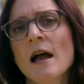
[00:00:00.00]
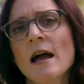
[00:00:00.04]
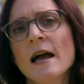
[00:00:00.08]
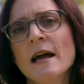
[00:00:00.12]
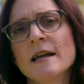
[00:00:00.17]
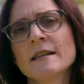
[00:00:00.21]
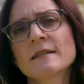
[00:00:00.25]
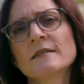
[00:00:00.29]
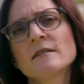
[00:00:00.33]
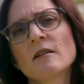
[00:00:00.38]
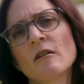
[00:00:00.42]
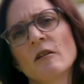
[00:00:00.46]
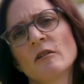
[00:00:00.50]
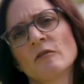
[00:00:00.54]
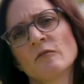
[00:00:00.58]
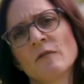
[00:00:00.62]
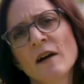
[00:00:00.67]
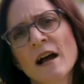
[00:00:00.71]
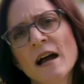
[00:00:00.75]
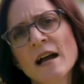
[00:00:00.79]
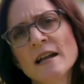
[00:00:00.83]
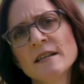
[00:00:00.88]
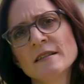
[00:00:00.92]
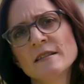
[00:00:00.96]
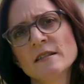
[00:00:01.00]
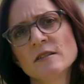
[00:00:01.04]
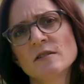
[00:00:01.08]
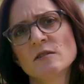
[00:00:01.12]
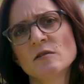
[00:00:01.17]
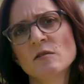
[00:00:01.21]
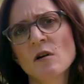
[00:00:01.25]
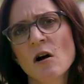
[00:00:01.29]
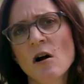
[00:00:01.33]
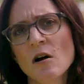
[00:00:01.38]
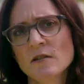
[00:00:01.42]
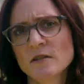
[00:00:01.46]
Hence, our advice is
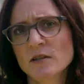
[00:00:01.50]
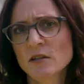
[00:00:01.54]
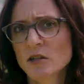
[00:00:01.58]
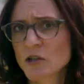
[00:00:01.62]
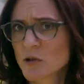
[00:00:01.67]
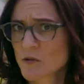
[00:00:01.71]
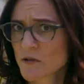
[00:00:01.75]
to ask